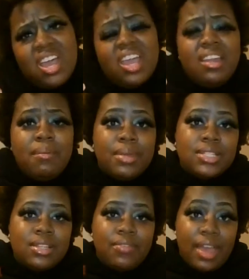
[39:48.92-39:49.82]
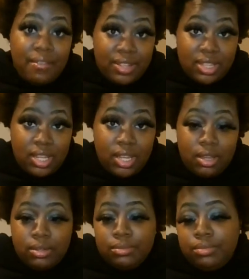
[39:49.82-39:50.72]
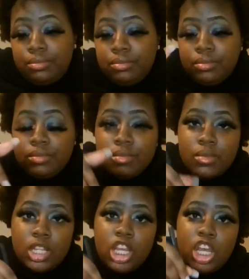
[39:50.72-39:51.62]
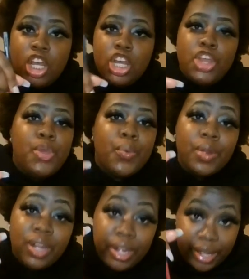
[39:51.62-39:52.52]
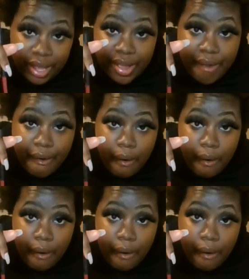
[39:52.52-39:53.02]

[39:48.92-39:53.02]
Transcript: in the midst of everything, you want her dead.